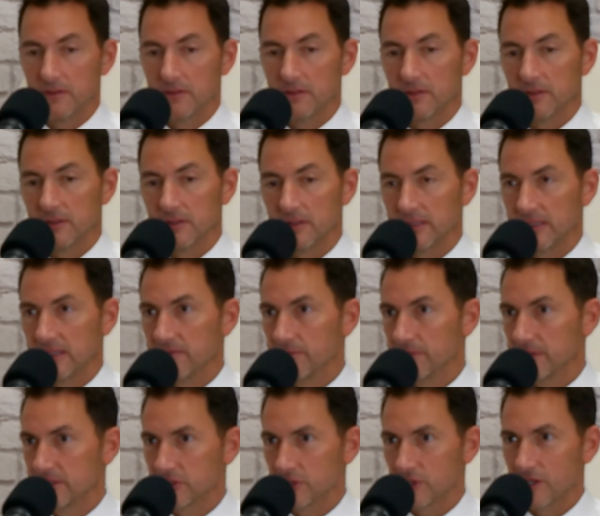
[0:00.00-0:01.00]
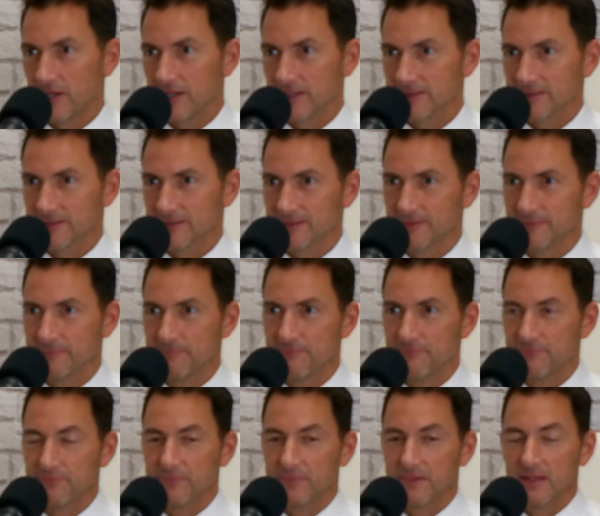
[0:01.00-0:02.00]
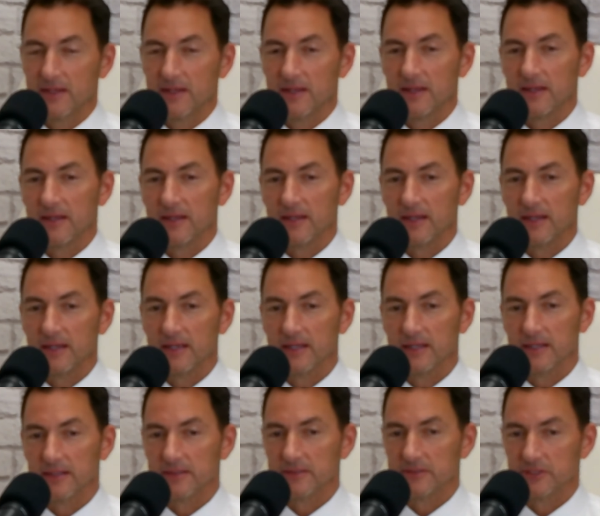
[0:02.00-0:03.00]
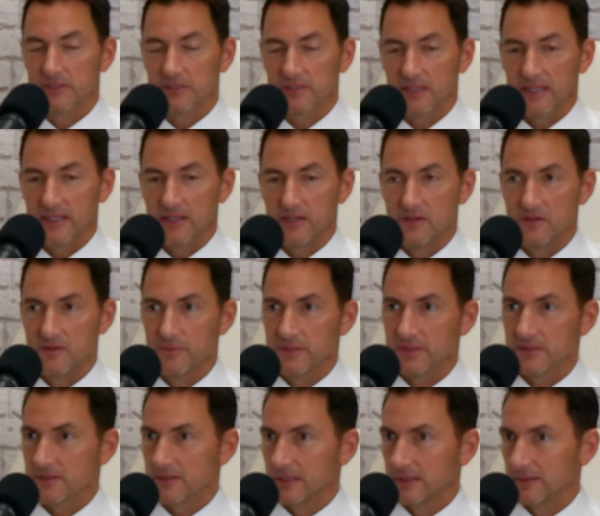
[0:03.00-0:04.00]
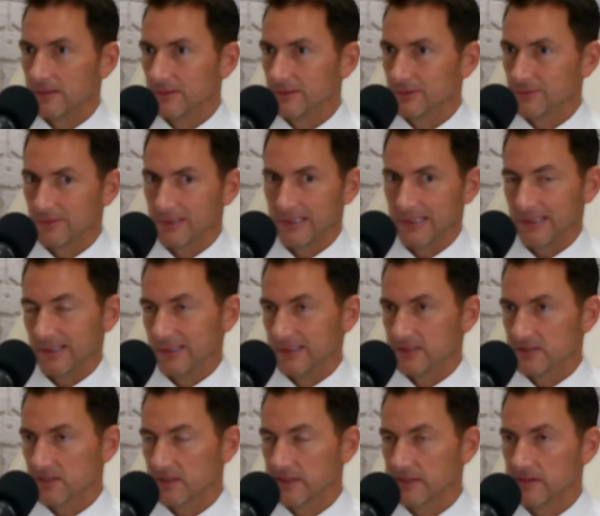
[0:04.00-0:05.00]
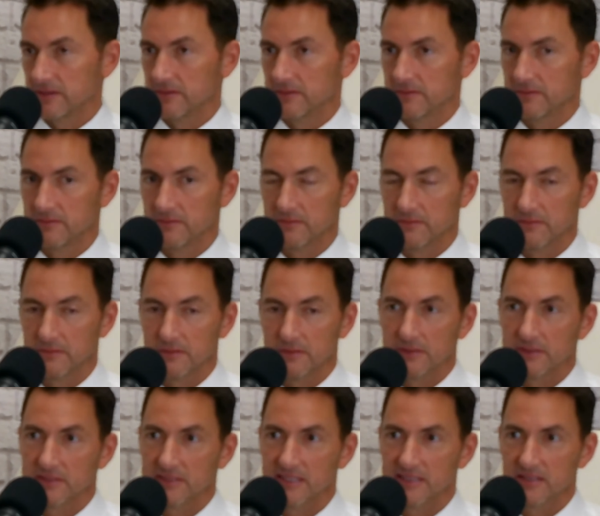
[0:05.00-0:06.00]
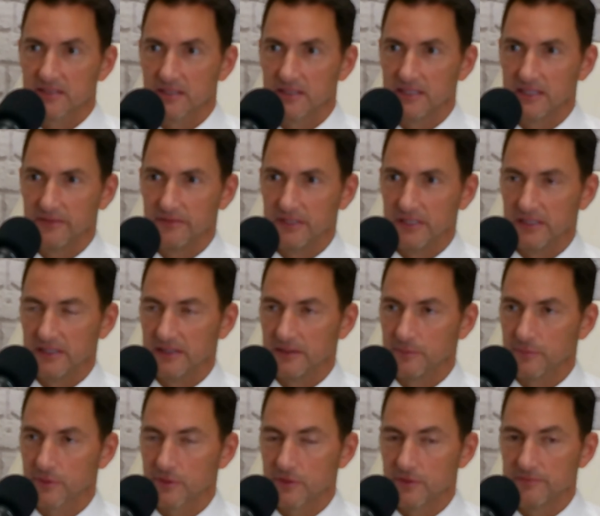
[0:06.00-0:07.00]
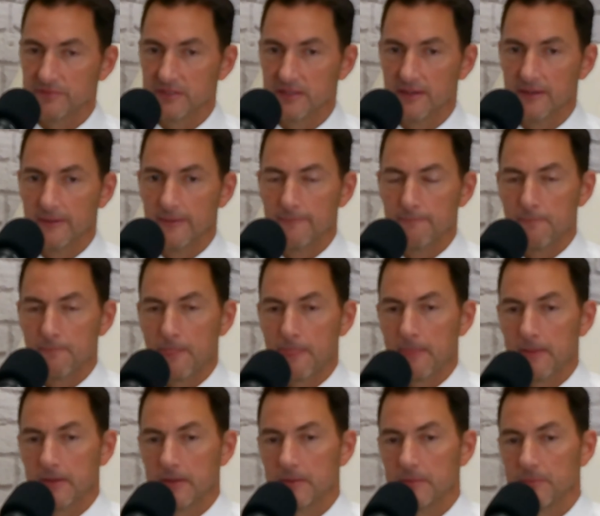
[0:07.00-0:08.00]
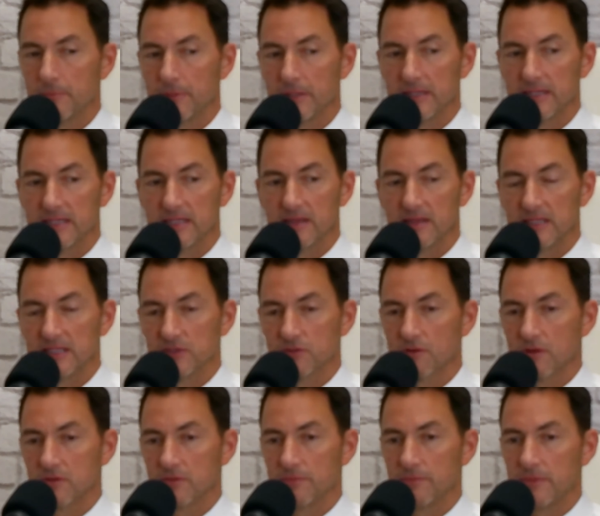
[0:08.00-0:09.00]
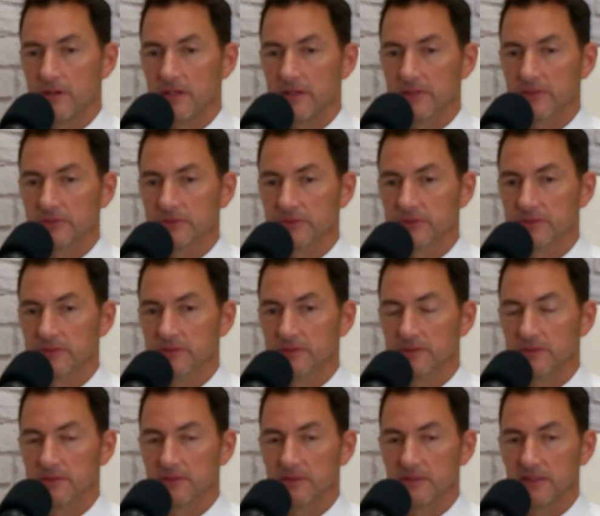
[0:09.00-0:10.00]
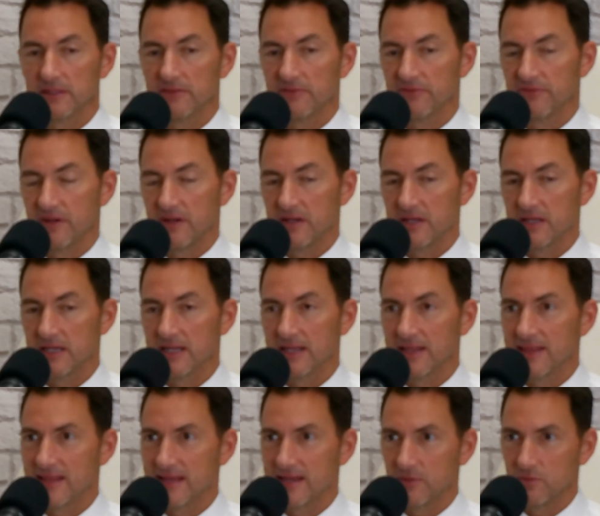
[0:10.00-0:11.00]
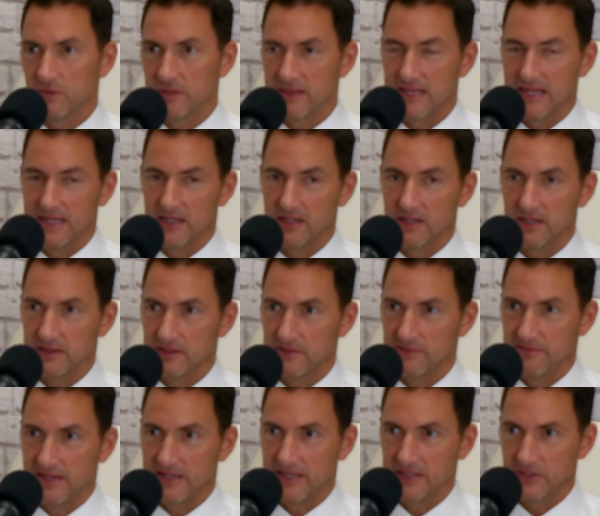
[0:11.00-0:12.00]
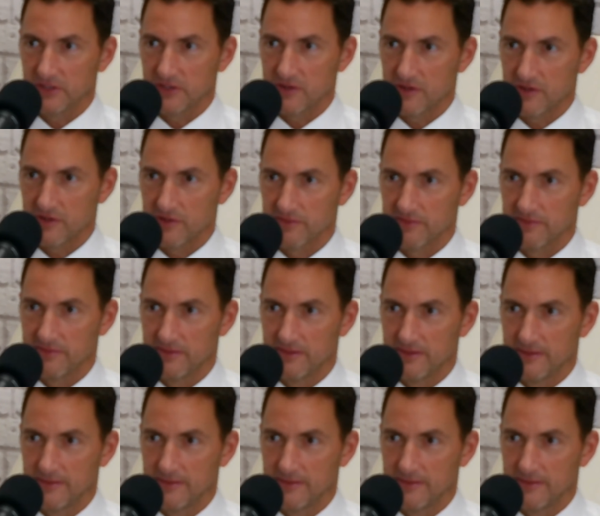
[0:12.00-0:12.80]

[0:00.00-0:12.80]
They give them the shots. And just like humans, they lose weight. Insulin sensitivity improves. But in these rodent models, they find that when they cut the vagus nerve,